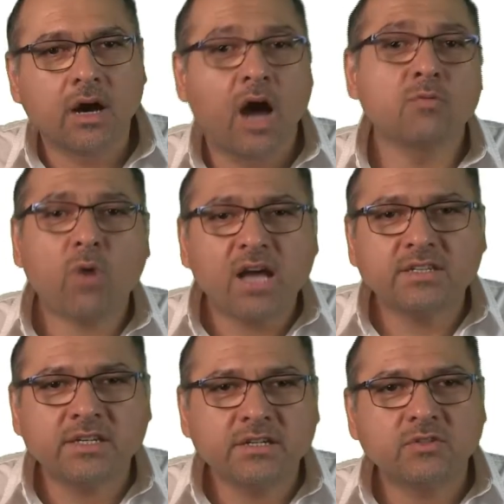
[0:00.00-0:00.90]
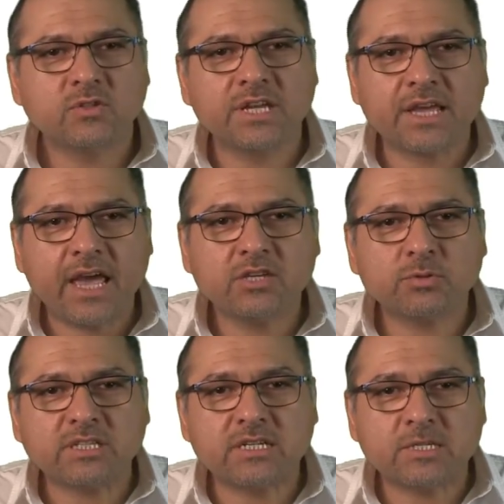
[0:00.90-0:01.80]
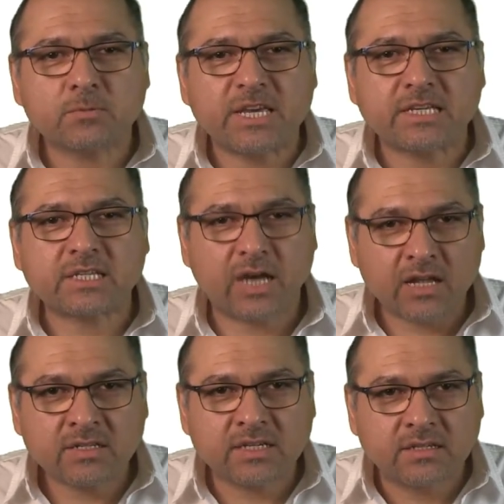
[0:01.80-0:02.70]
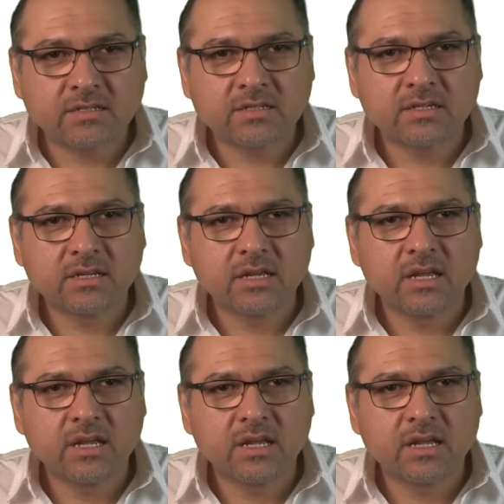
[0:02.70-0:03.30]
I invite you to engage with this week's content,